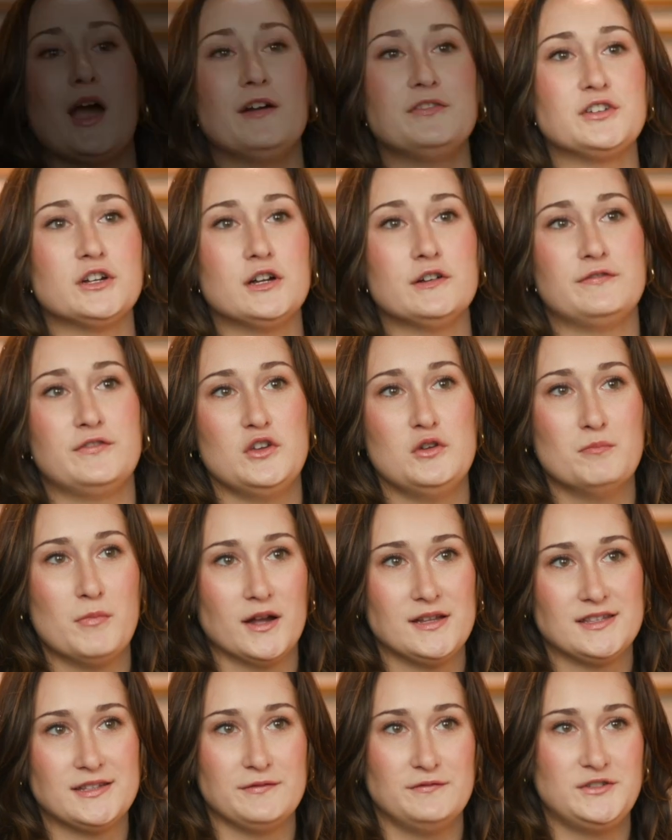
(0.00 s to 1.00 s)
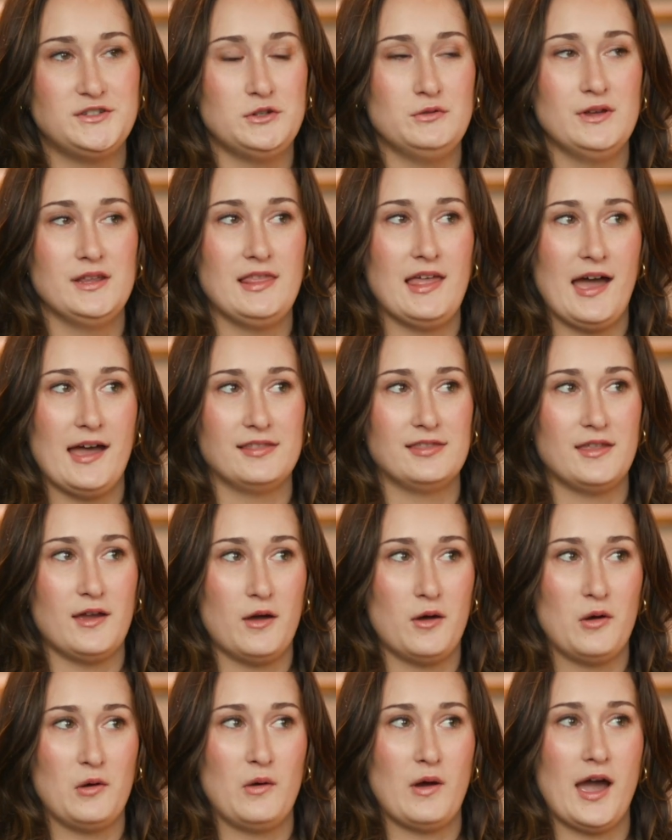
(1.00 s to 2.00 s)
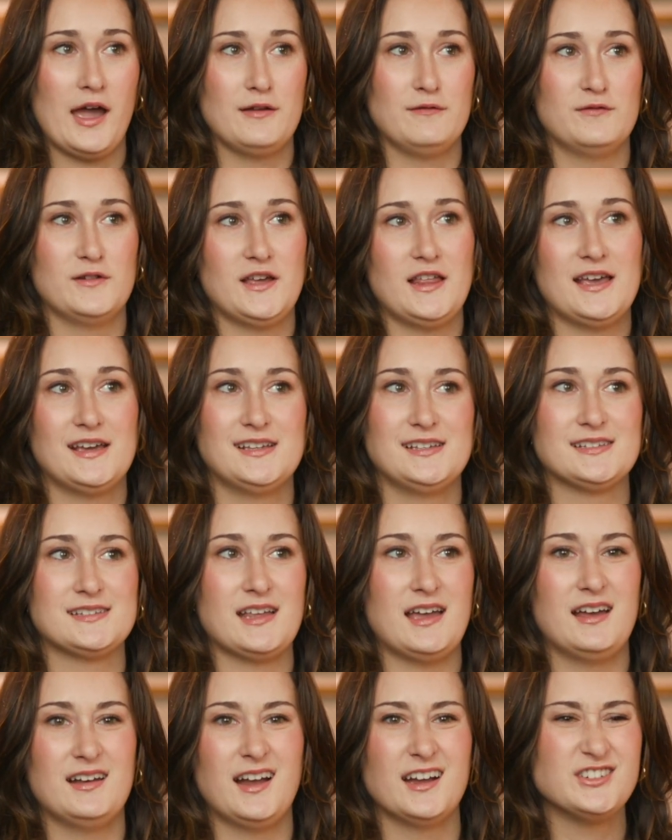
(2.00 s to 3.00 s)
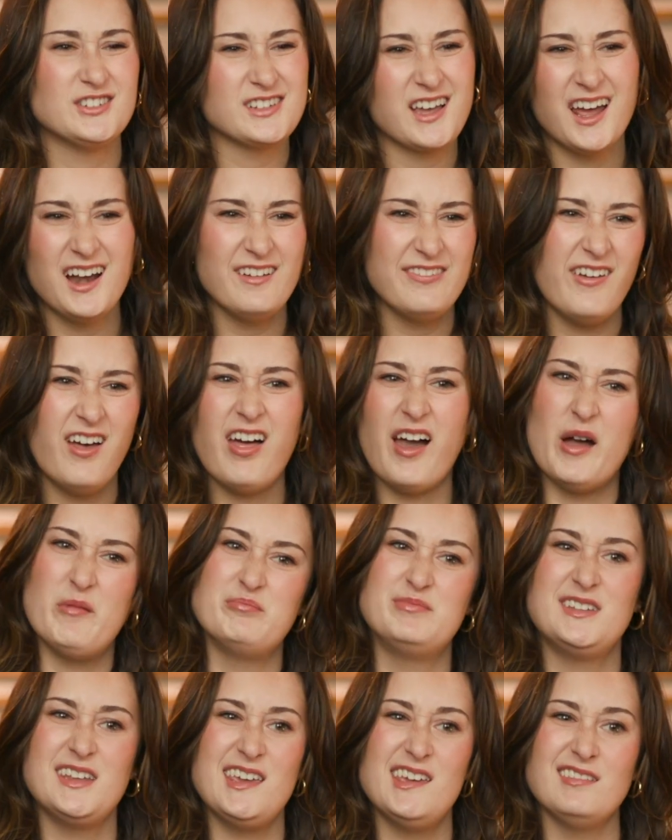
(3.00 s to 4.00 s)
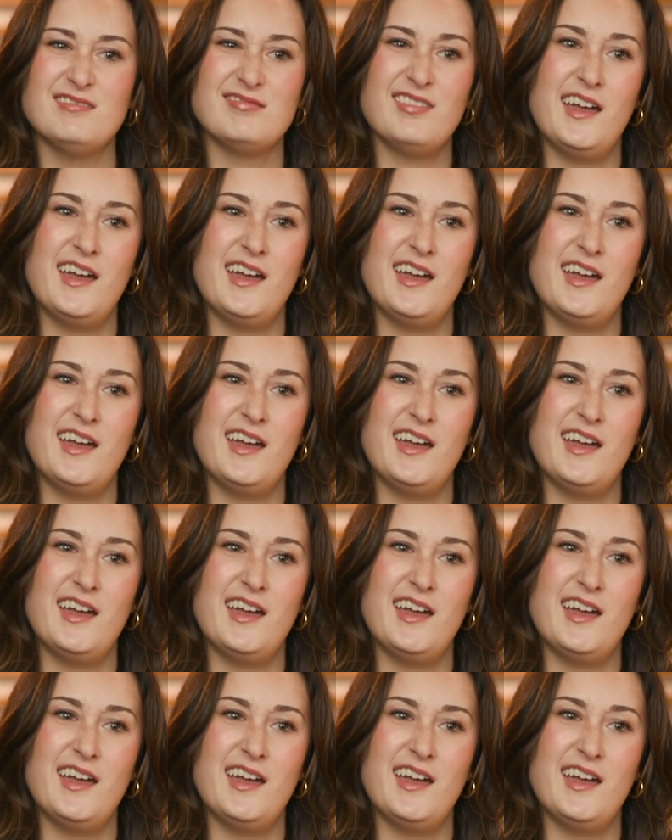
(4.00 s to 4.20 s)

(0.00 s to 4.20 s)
After a few months of doing that though, I realized that I just kind of felt empty.